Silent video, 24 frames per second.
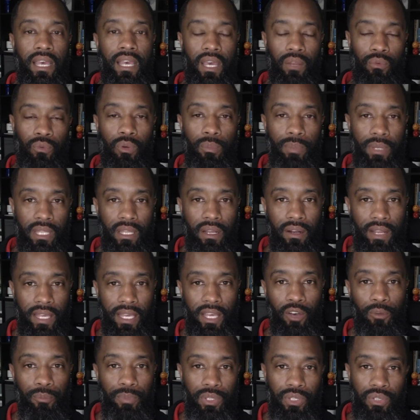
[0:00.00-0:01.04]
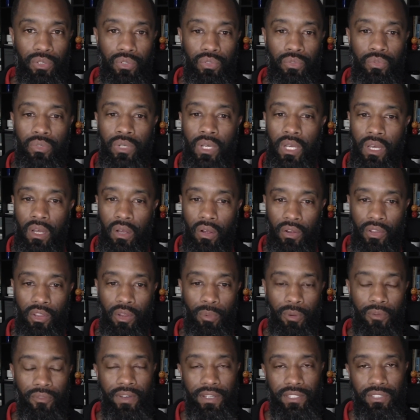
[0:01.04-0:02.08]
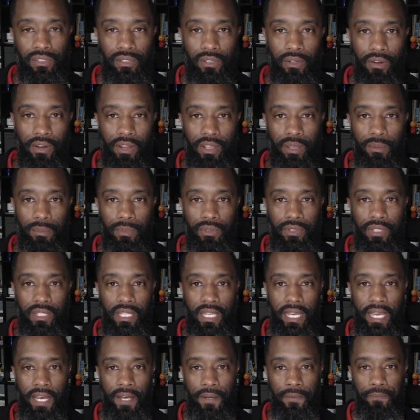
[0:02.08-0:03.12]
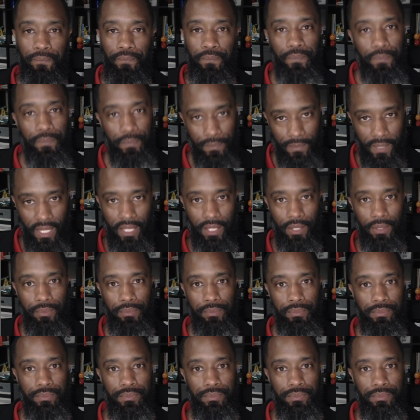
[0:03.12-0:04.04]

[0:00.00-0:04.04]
and we'll be there to help you or your professional learning community out. Thank you.